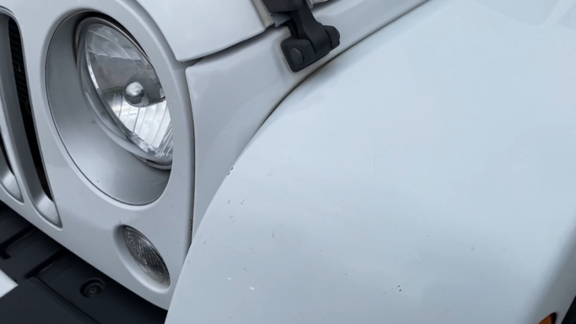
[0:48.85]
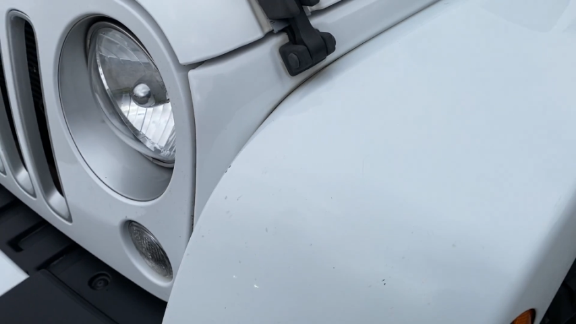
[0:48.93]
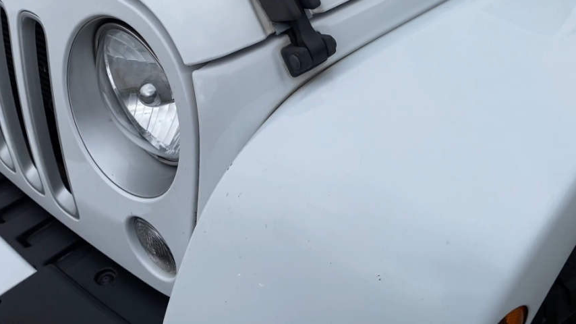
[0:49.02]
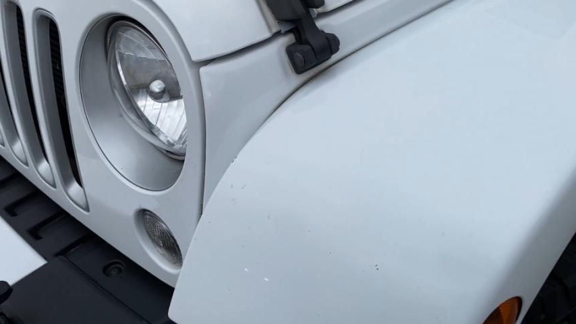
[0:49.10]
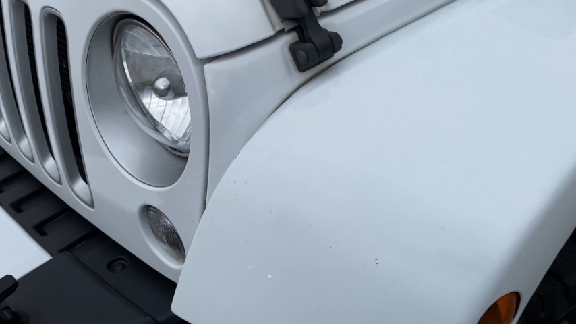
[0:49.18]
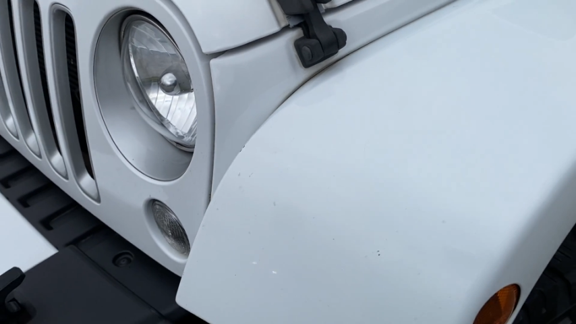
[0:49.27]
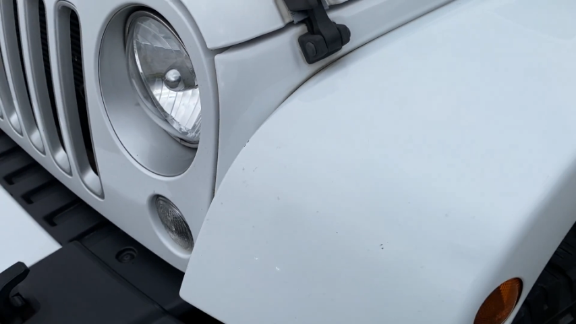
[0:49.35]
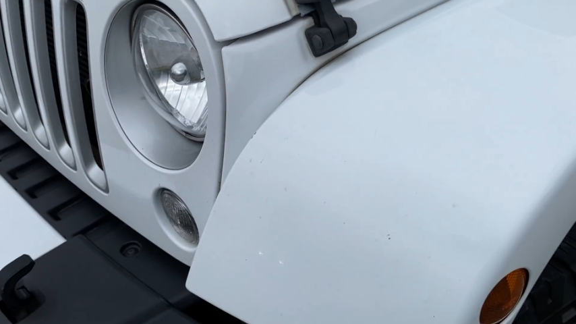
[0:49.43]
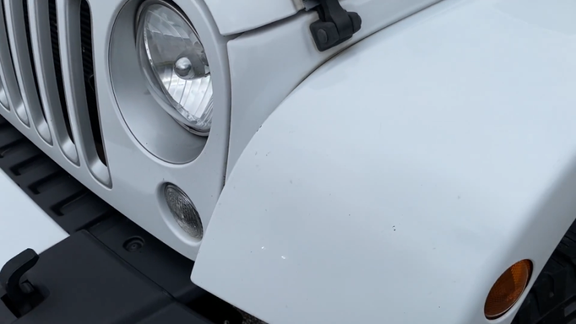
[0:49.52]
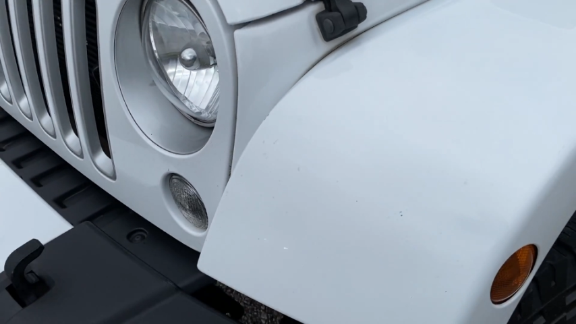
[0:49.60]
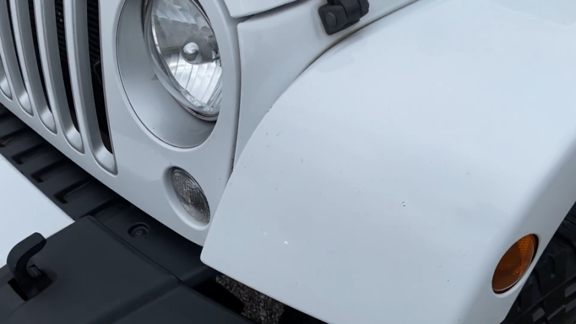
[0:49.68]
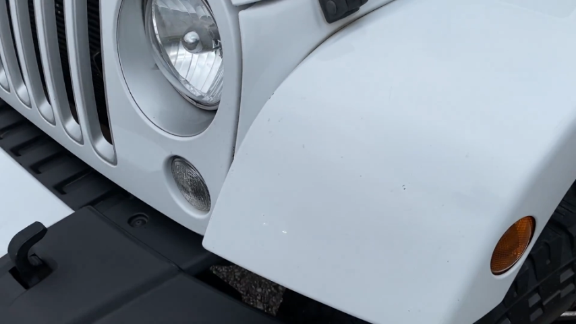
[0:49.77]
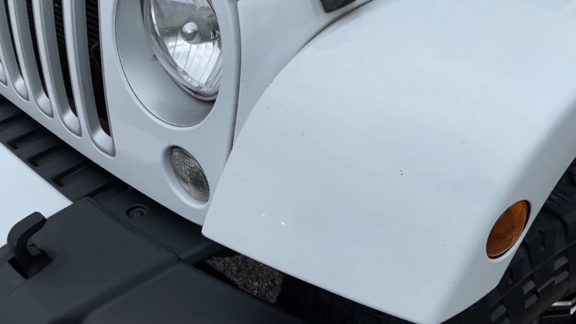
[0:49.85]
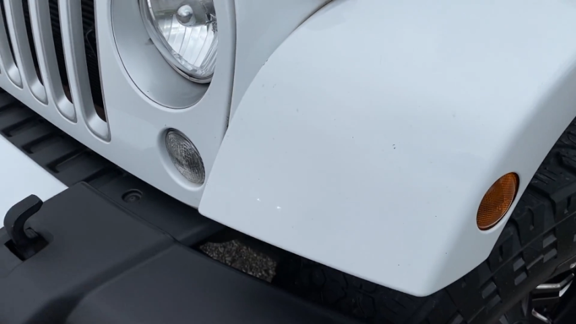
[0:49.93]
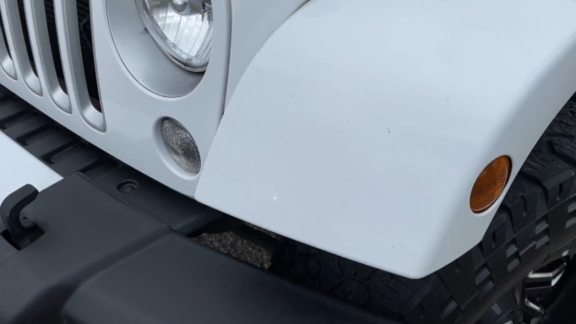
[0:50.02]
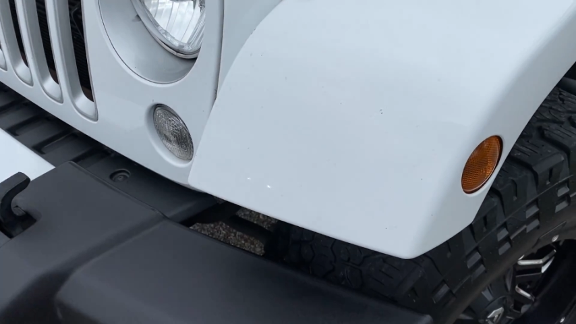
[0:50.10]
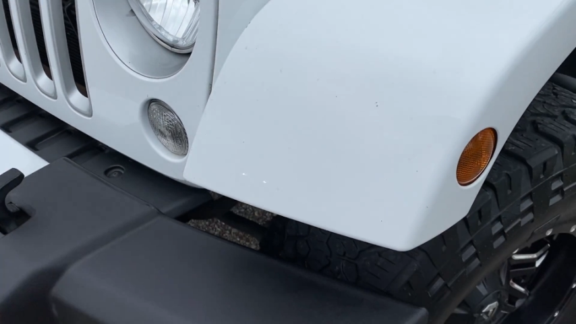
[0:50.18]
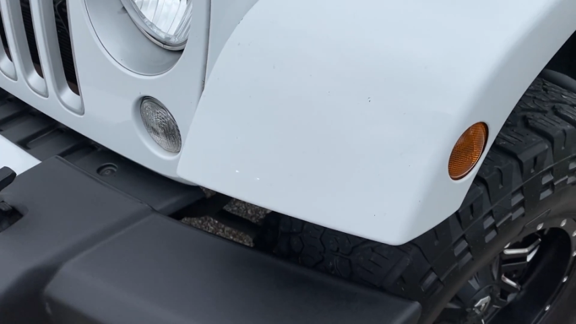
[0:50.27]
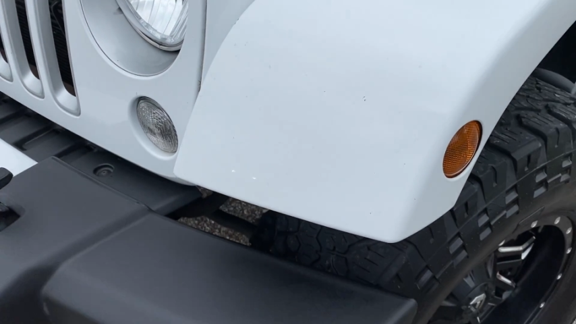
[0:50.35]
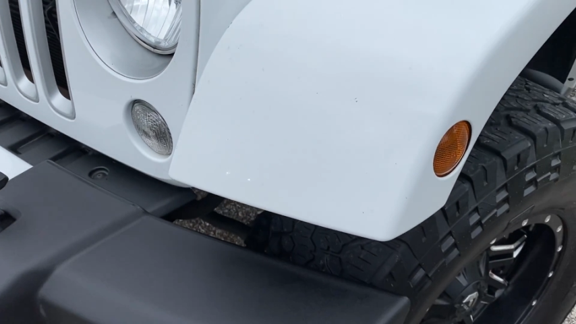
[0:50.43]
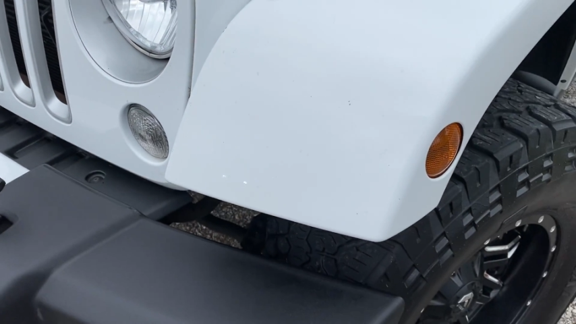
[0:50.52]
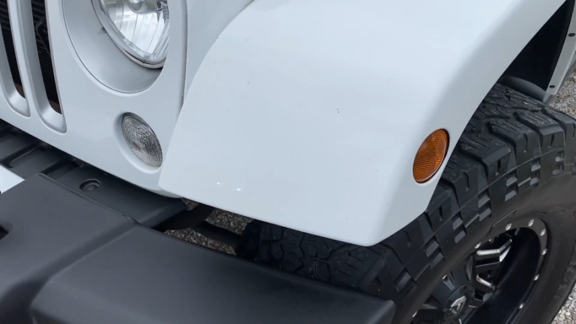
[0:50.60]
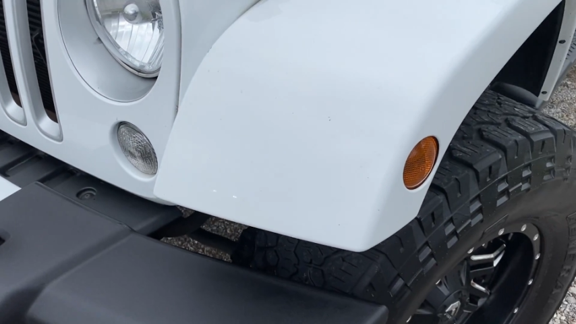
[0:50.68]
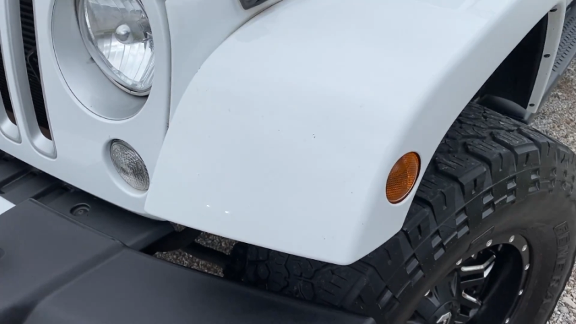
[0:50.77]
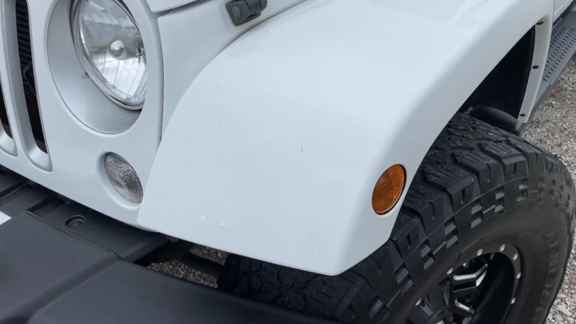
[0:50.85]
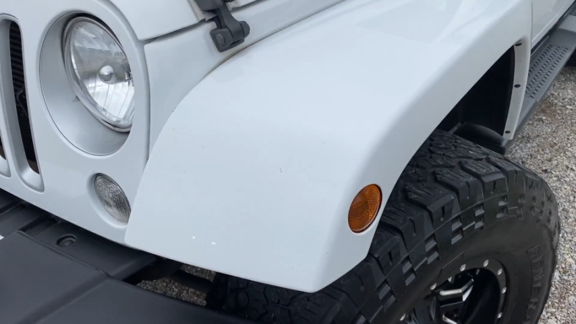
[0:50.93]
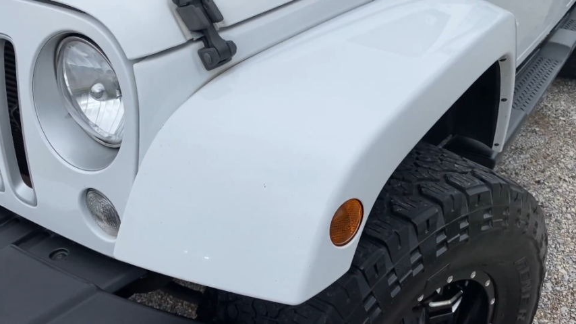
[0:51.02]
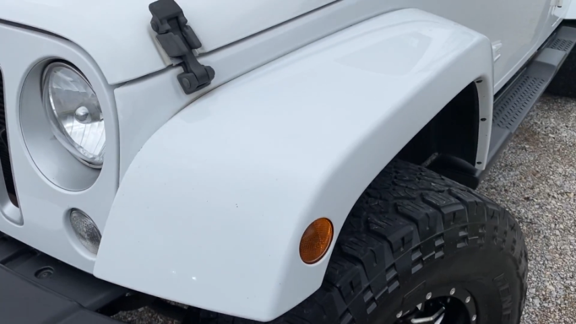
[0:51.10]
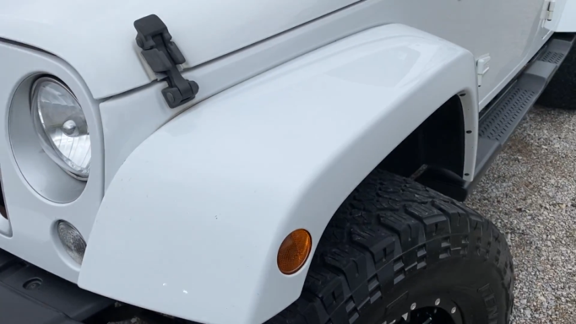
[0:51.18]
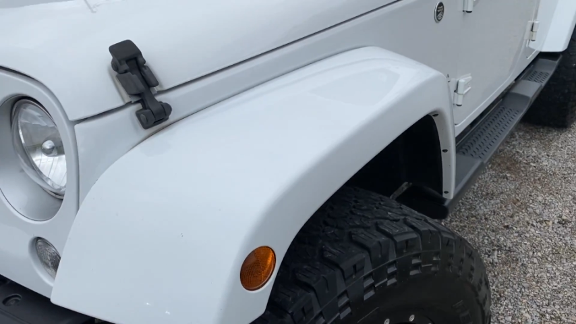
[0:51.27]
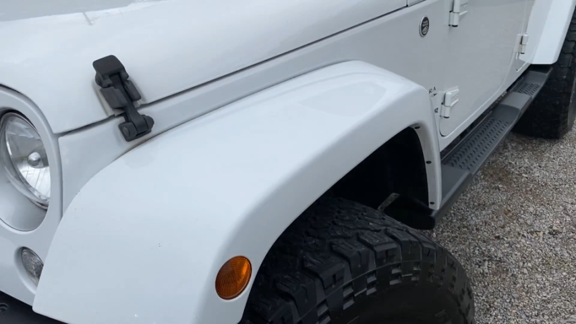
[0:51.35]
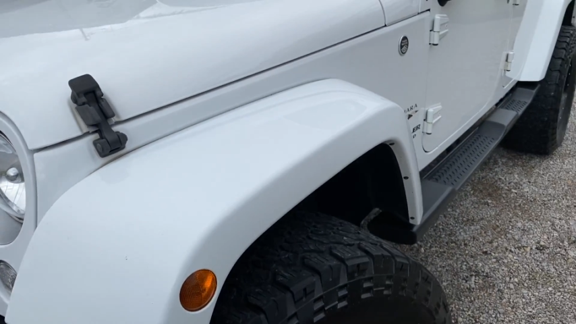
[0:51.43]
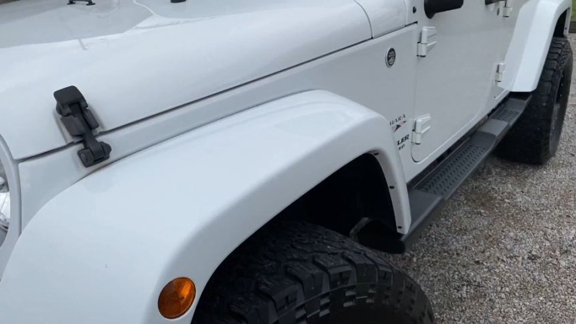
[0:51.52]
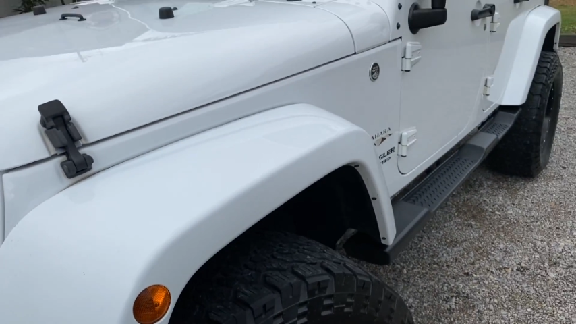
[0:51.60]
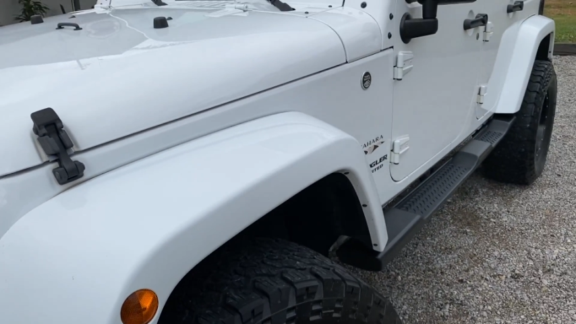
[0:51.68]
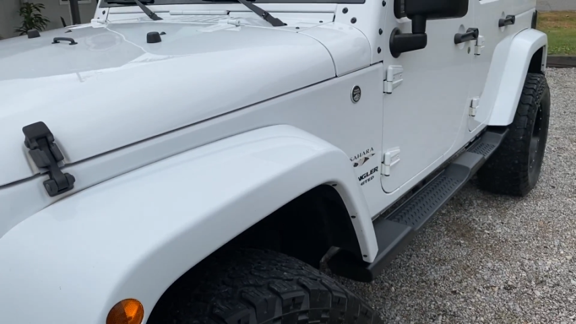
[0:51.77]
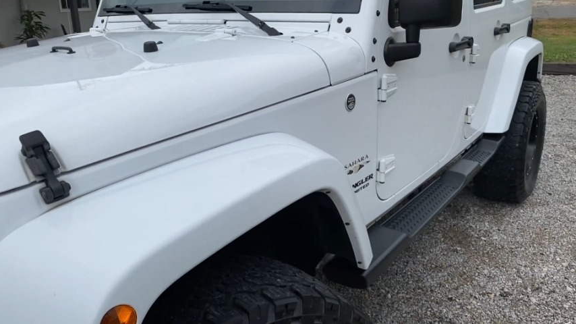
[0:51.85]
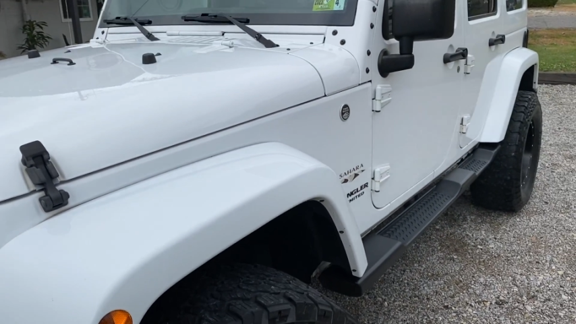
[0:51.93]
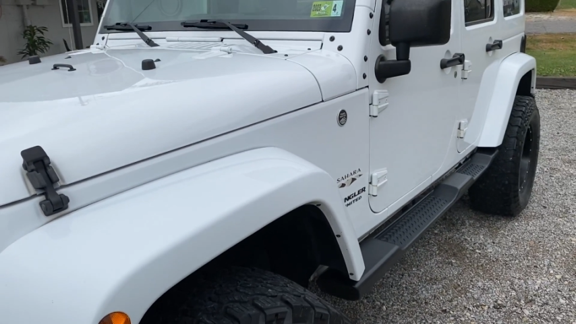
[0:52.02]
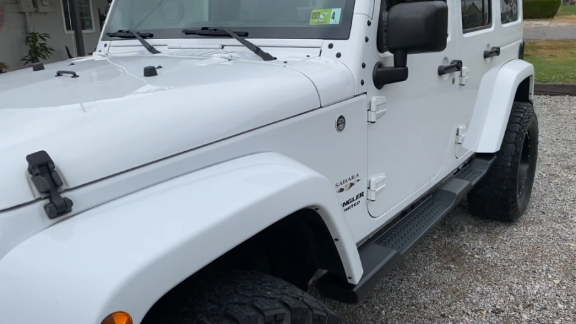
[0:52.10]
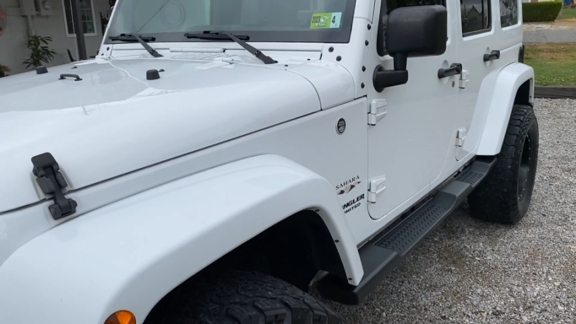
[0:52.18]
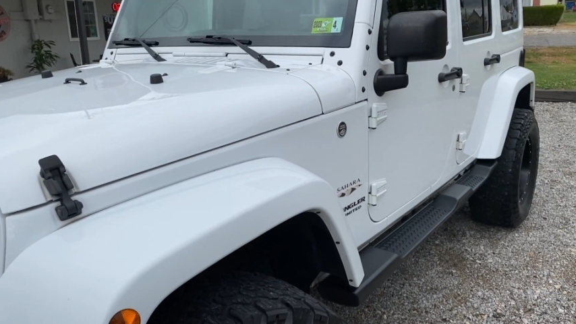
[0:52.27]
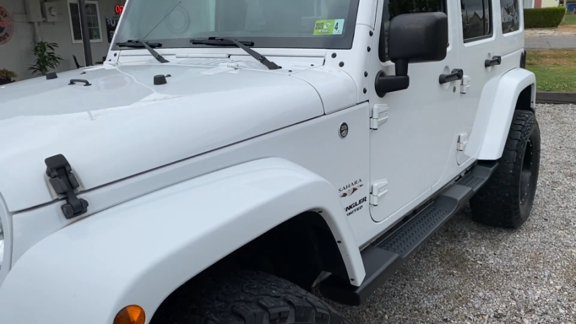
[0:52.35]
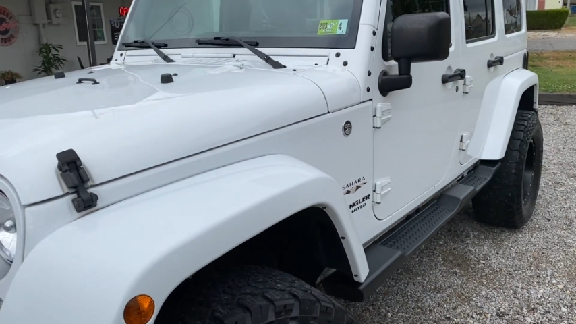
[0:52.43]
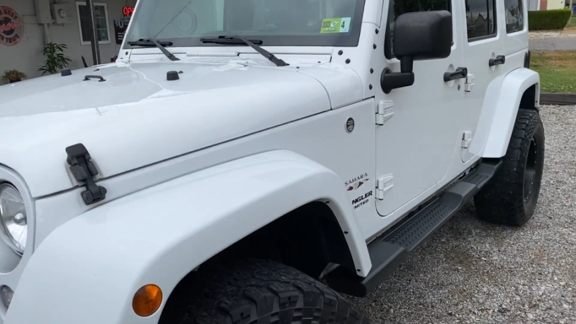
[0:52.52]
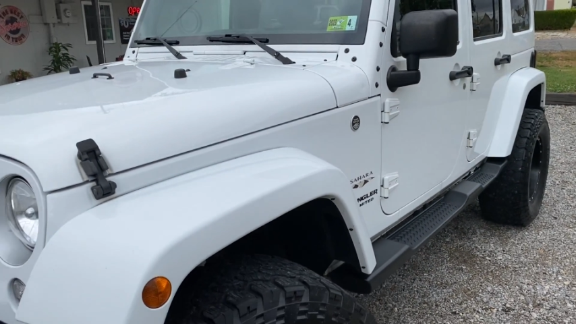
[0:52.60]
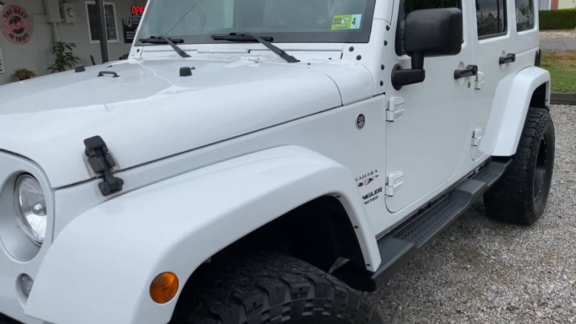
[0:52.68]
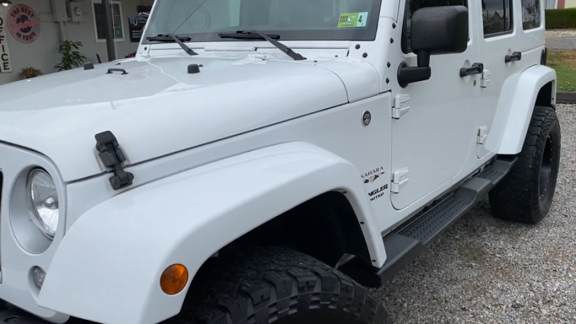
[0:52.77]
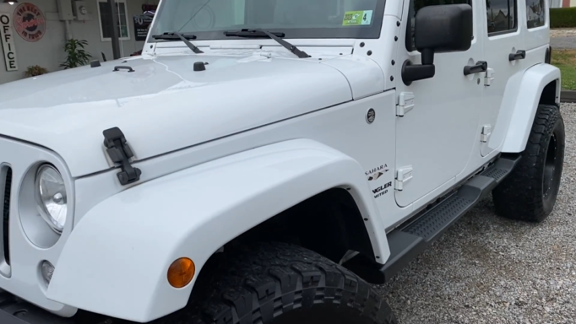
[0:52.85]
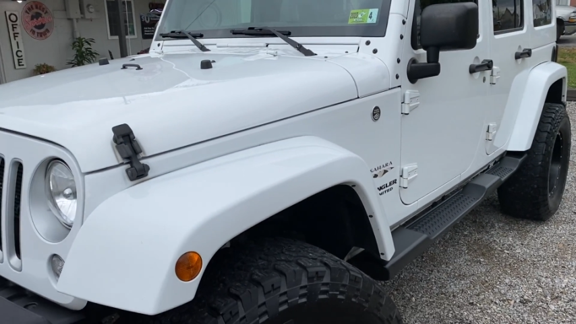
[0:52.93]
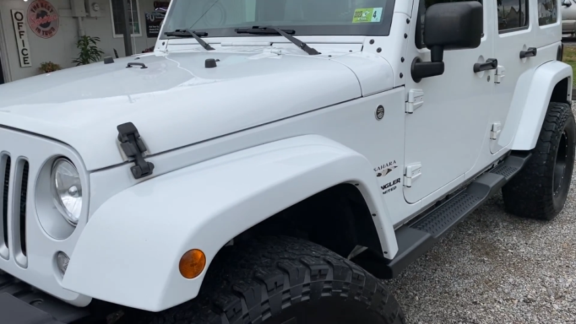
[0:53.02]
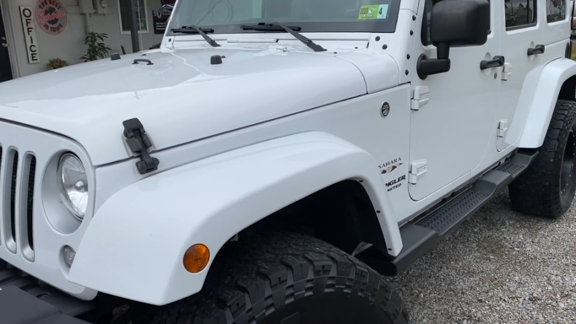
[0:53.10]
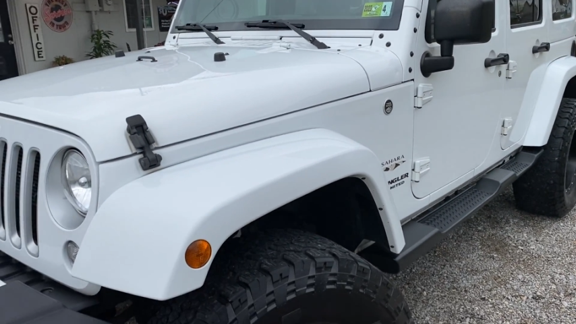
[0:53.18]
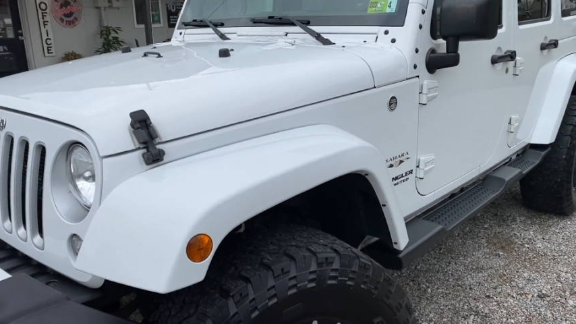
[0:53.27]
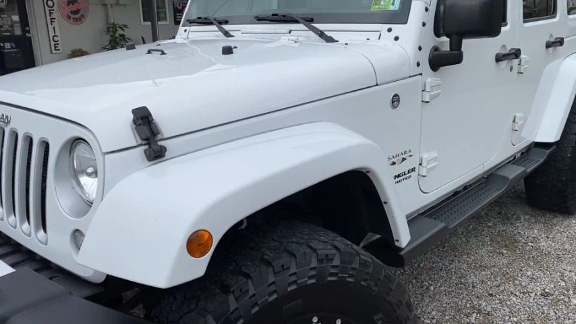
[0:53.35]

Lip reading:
No face is visible, so there are no lips to read.